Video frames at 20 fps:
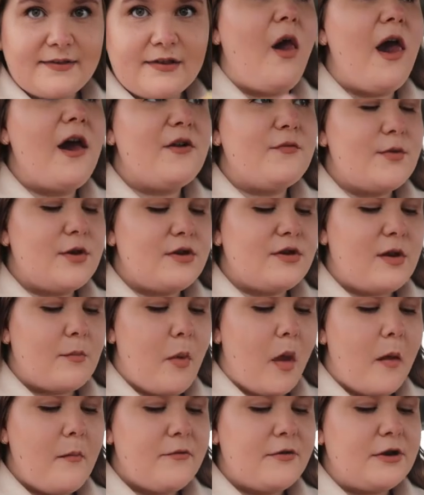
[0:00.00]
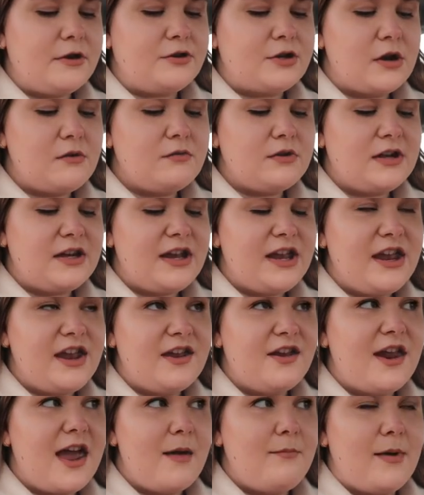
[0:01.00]
That's because I purposely don't like
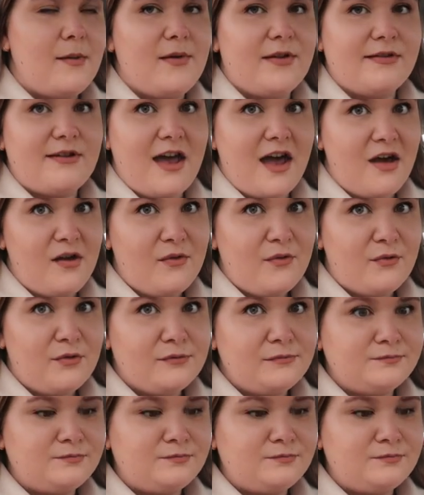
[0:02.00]
eating out by myself.